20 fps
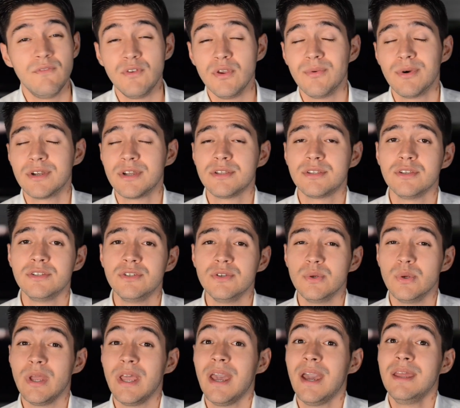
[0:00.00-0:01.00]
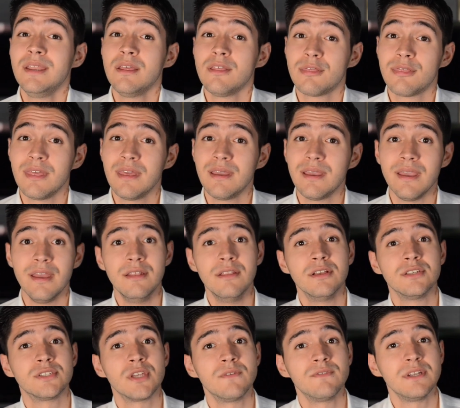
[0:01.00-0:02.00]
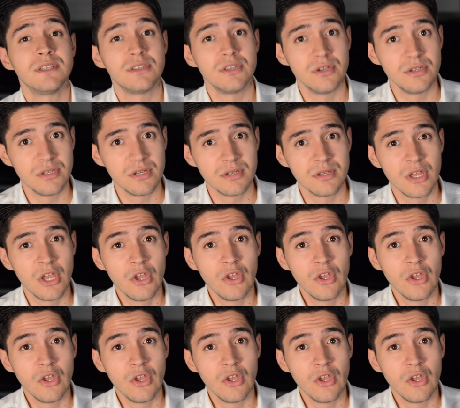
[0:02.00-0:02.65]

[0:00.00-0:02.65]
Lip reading: you wanted to do anything in the Soviet Union,